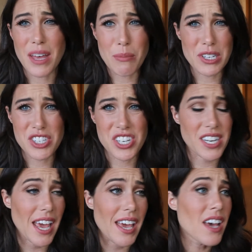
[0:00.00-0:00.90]
that much
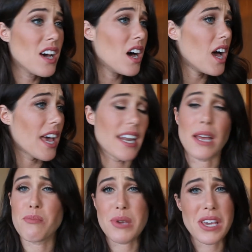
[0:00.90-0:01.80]
today and
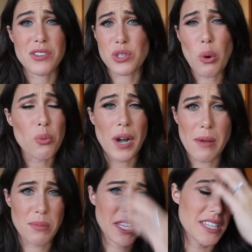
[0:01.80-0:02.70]
I'm being so
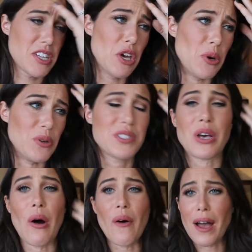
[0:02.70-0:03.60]
rambly too,
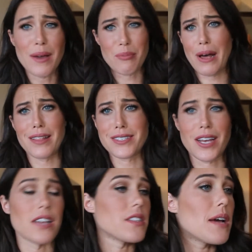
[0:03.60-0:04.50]
so I
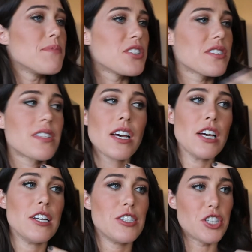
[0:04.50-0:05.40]
apologize. I'm just
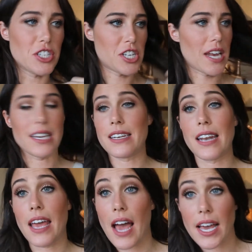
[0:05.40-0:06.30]
chit chatty
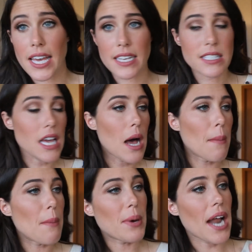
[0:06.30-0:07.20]
today, I guess. Um,
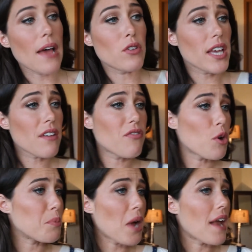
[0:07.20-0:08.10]
but I only have
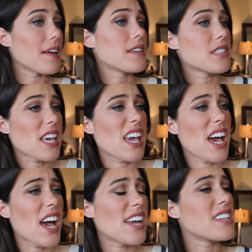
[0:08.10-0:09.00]
four products
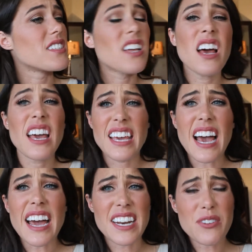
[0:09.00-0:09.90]
and yeah,
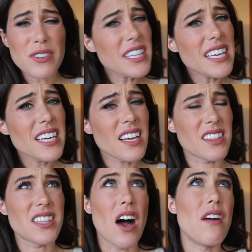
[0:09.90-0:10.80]
I didn't really
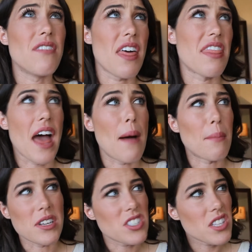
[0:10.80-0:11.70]
love that
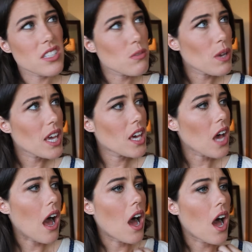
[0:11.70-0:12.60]
much this week.
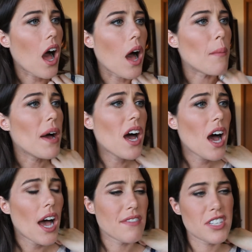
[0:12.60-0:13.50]
Um,
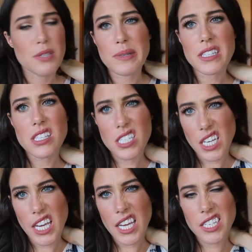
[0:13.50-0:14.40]
just been
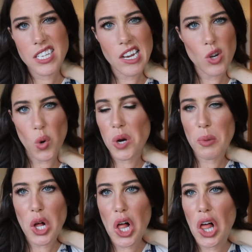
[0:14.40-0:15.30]
sticking to
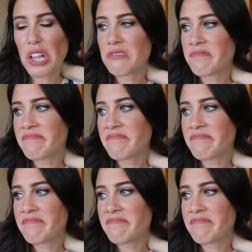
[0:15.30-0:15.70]
normal